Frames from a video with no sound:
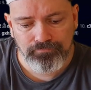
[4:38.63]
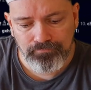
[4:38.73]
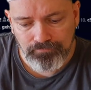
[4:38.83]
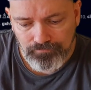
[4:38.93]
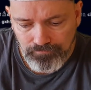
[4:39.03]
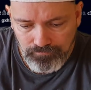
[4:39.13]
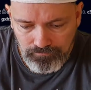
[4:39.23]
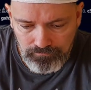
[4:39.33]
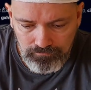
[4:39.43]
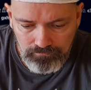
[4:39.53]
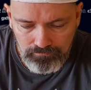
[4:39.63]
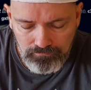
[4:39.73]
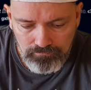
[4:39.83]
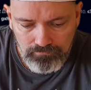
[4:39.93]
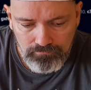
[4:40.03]

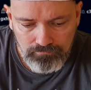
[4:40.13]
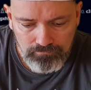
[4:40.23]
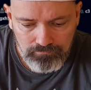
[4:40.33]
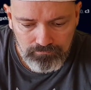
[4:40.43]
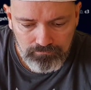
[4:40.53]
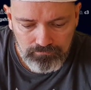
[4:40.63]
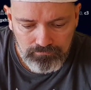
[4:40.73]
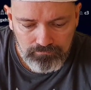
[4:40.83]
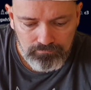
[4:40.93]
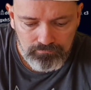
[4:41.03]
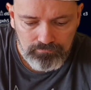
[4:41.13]
(silence)